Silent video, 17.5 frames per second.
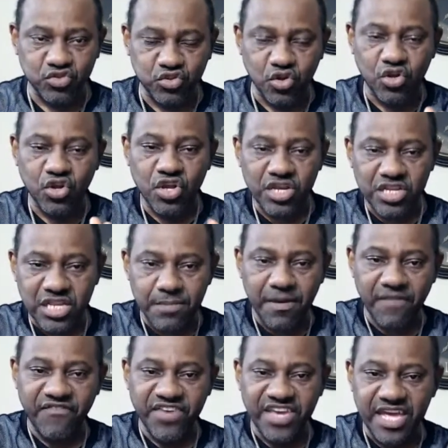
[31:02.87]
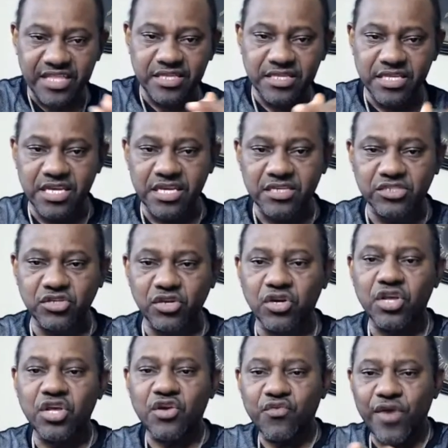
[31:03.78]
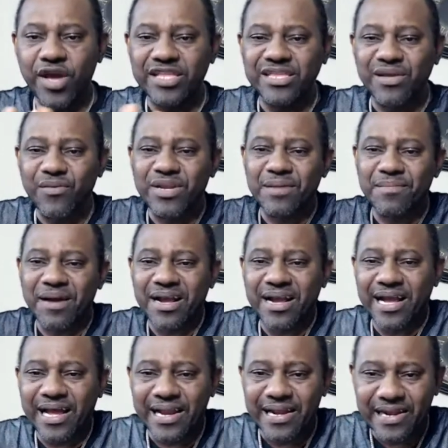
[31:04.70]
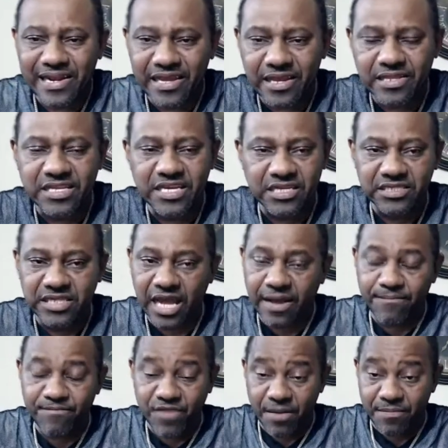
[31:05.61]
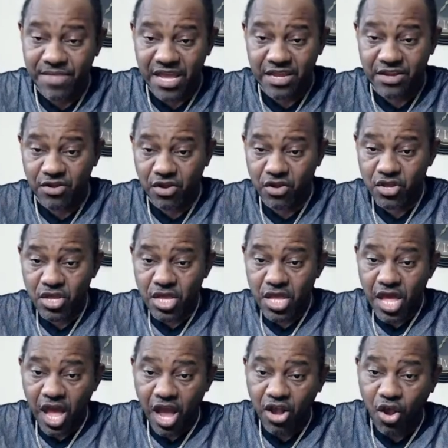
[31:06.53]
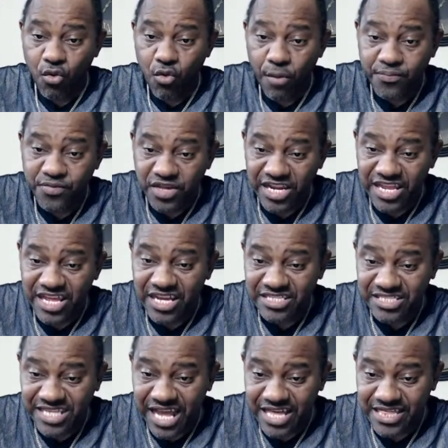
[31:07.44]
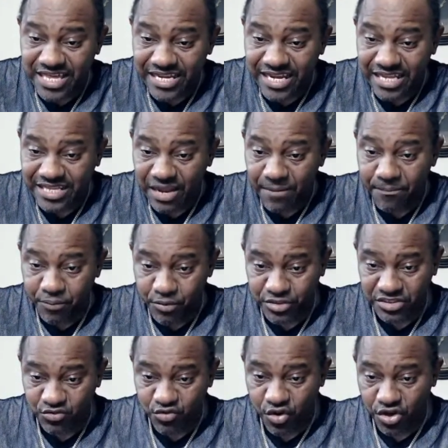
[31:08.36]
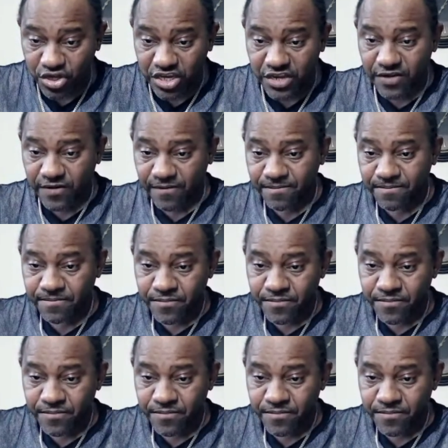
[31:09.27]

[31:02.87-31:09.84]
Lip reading: So them I forget things. So right away, them are collect these them there, you know. A corruption and extortion that are prison work, you know.